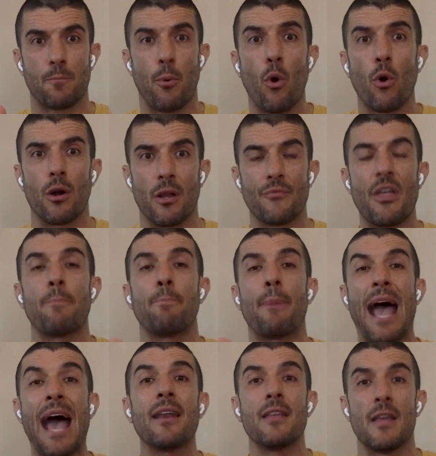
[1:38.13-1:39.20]
sport
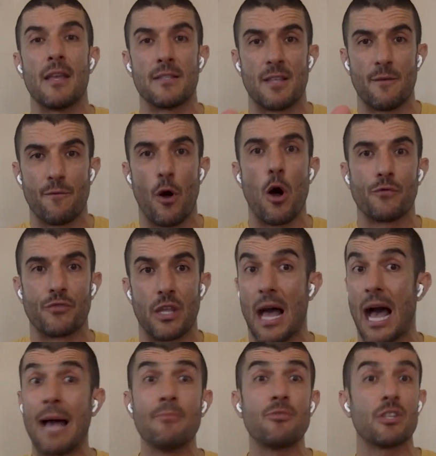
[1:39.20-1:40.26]
that Paddy is involved
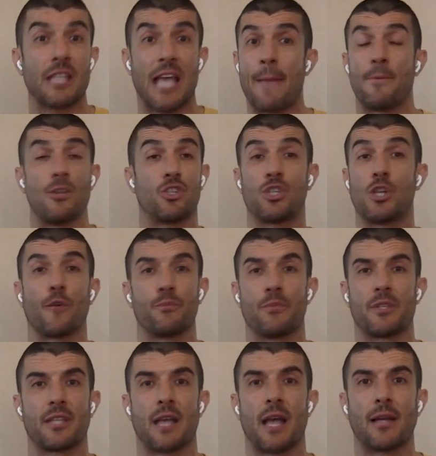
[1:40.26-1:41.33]
in. I'm just happy to
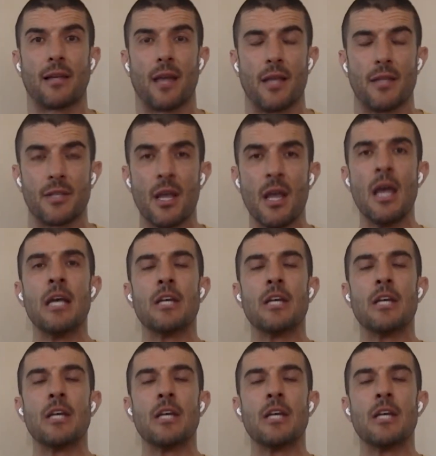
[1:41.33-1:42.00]
cheer from the sidelines.